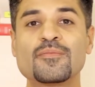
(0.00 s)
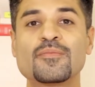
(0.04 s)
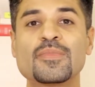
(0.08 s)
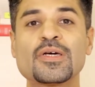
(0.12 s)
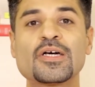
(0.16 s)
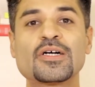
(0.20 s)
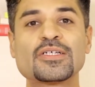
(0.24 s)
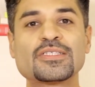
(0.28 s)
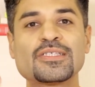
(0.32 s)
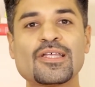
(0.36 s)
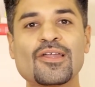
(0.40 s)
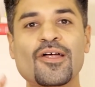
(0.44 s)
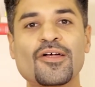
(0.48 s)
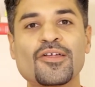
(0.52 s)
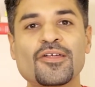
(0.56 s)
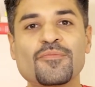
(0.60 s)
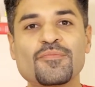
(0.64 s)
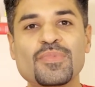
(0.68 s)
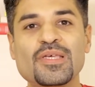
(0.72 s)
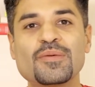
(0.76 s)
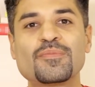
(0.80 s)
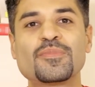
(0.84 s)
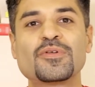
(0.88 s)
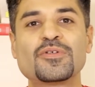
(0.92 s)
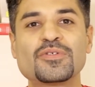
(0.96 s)
because a lot of
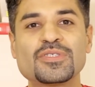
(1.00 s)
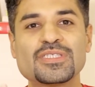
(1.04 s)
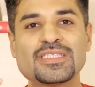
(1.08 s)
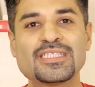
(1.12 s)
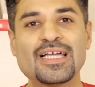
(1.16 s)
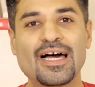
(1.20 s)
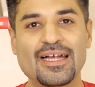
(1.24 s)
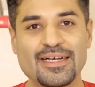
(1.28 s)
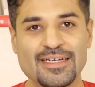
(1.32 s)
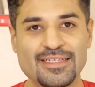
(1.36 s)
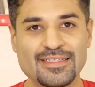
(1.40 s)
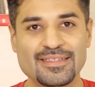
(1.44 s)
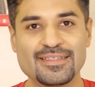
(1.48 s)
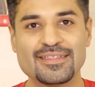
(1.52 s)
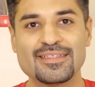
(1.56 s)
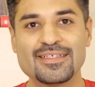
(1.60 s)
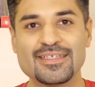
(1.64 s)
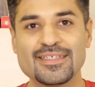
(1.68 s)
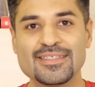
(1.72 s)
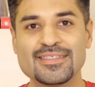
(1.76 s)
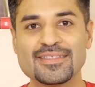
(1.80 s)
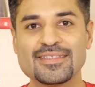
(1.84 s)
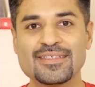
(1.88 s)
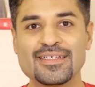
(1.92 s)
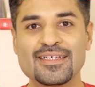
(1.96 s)
people who started
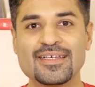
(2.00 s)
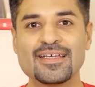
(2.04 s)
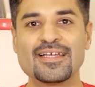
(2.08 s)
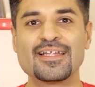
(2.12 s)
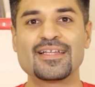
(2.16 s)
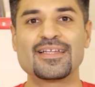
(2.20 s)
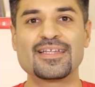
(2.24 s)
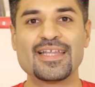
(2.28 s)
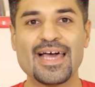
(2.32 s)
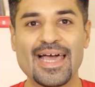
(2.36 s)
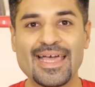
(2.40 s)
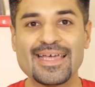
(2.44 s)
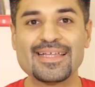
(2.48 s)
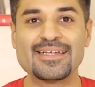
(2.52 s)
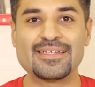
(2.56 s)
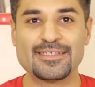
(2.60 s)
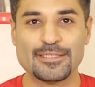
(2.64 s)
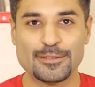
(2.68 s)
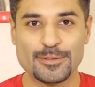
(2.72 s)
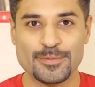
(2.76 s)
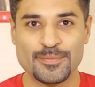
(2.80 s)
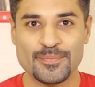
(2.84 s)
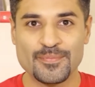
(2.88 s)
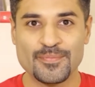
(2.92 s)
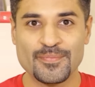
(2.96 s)
this died.
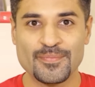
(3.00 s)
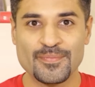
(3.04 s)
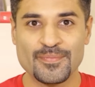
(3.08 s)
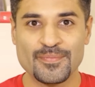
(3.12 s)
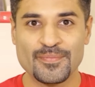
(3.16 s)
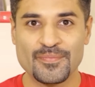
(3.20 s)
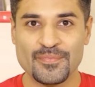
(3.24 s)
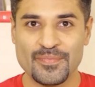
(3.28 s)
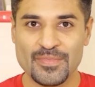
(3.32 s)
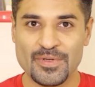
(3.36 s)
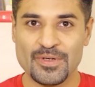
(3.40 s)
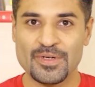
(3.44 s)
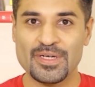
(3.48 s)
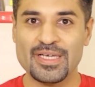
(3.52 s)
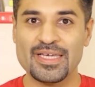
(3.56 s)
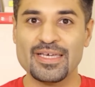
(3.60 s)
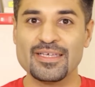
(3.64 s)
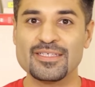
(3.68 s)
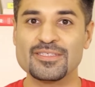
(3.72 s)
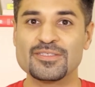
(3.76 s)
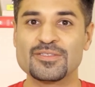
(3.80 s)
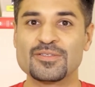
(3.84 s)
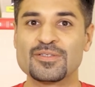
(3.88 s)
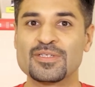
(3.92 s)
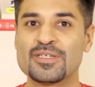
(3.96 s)

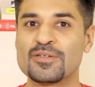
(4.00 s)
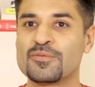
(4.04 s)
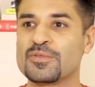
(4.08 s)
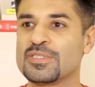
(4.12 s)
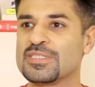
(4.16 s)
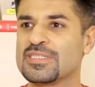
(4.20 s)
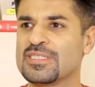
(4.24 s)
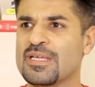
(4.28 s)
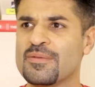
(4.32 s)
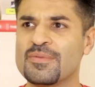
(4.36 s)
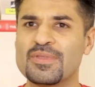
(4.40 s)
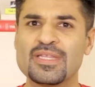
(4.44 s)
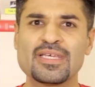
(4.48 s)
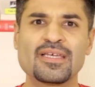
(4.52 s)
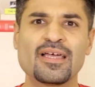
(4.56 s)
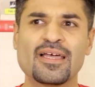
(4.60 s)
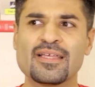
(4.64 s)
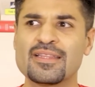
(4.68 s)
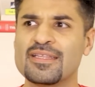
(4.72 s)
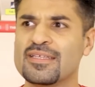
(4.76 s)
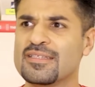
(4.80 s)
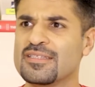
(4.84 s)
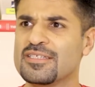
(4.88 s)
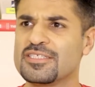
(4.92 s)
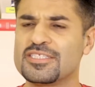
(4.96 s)
Okay, so it was something I
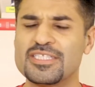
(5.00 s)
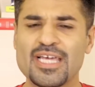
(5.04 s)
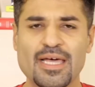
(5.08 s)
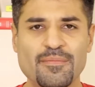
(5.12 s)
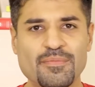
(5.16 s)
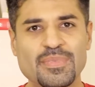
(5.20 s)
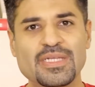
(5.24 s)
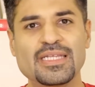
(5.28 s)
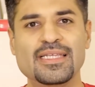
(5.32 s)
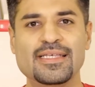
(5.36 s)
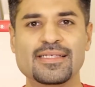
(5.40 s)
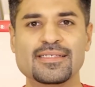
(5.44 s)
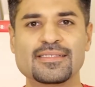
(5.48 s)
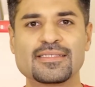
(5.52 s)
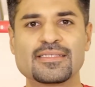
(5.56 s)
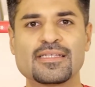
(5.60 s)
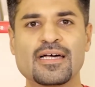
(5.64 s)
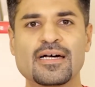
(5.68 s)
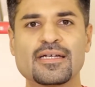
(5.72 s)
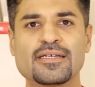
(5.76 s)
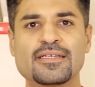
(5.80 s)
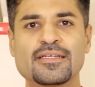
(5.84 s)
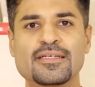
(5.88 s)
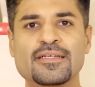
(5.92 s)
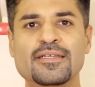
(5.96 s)
think the Japanese
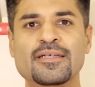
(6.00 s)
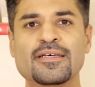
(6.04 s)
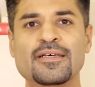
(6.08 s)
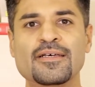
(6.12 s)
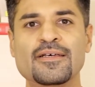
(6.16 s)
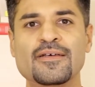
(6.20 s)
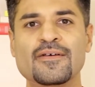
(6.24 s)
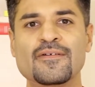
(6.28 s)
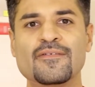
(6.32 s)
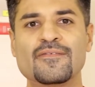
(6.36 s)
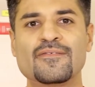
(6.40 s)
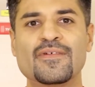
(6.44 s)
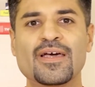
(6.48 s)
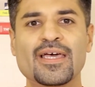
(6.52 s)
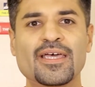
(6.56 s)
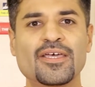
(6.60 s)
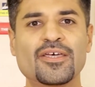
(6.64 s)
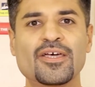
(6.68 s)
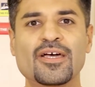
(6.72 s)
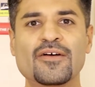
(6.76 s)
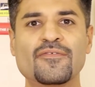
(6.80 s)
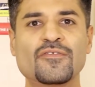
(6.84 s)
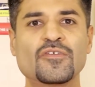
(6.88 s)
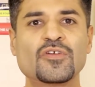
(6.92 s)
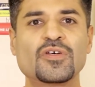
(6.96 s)
started where
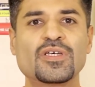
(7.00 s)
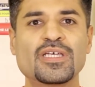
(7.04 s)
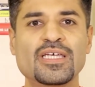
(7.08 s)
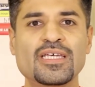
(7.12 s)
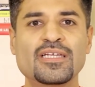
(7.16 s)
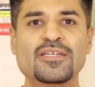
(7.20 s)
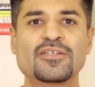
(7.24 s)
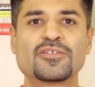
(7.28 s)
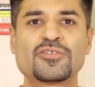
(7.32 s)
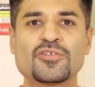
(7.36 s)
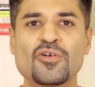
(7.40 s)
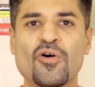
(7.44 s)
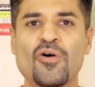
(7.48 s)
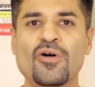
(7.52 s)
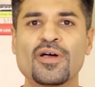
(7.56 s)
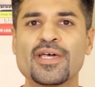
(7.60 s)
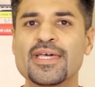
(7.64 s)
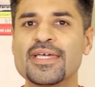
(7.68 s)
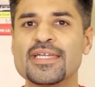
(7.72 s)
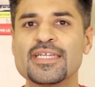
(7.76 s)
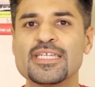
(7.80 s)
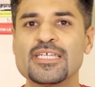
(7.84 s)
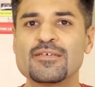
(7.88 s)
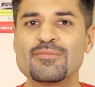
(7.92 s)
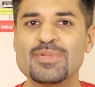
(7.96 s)
you have to eat raw
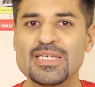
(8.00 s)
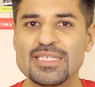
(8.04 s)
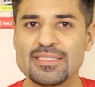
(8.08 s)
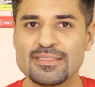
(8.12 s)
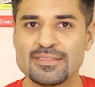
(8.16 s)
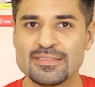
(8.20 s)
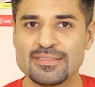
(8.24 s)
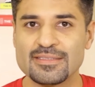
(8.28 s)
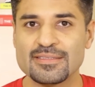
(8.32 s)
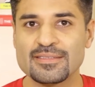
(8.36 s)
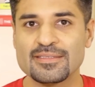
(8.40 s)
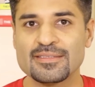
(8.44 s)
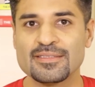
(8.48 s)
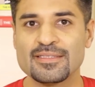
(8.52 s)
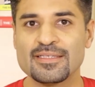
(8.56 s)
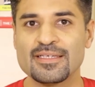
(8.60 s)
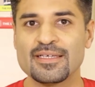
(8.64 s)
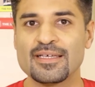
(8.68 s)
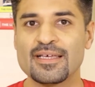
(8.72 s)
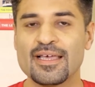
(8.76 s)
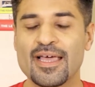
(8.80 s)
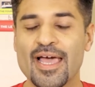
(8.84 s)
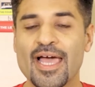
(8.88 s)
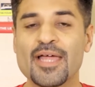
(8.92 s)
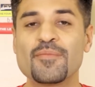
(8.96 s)
kidney beans,
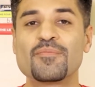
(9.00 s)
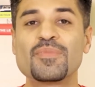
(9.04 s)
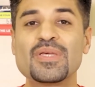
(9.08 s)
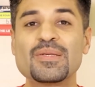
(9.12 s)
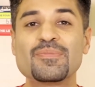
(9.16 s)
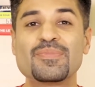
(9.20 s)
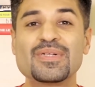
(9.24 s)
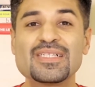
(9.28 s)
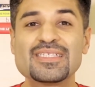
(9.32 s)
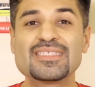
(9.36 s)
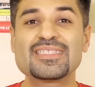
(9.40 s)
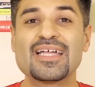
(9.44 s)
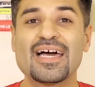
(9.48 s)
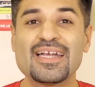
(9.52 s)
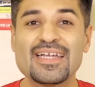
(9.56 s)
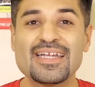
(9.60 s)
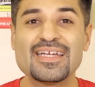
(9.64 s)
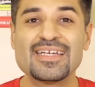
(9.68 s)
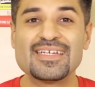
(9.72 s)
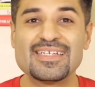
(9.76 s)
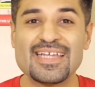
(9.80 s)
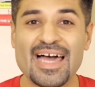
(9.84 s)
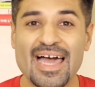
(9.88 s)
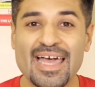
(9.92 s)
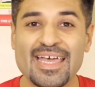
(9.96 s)
and people
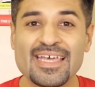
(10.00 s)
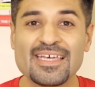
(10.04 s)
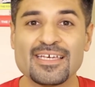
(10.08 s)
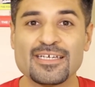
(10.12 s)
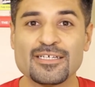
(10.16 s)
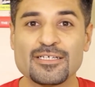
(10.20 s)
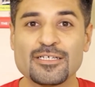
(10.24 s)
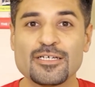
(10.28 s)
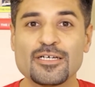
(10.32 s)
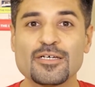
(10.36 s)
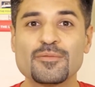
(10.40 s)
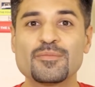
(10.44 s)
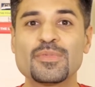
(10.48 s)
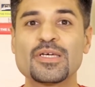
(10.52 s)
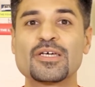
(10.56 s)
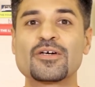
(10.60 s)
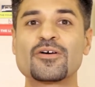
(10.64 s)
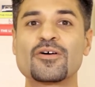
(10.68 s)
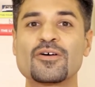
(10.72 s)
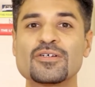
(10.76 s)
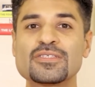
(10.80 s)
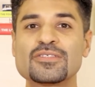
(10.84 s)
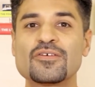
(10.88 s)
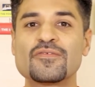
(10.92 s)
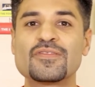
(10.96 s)
started dying
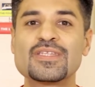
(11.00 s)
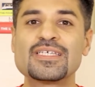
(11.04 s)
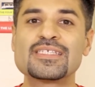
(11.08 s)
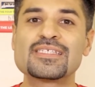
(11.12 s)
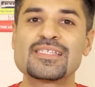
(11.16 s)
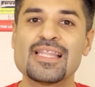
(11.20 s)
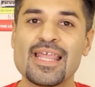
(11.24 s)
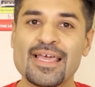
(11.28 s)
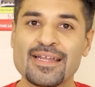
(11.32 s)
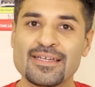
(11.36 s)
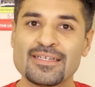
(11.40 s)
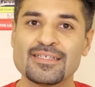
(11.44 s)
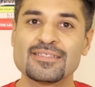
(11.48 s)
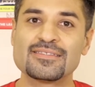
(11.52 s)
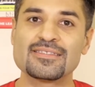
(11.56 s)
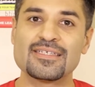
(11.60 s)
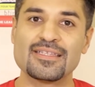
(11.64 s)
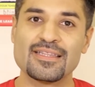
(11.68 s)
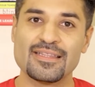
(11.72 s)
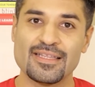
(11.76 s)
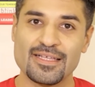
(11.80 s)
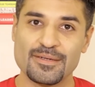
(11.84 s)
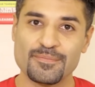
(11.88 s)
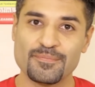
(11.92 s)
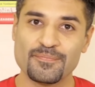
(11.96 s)
because of these lectins
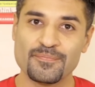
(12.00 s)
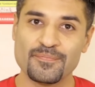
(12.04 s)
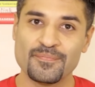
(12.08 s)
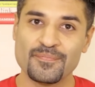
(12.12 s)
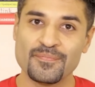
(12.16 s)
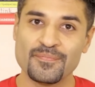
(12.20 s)
in them.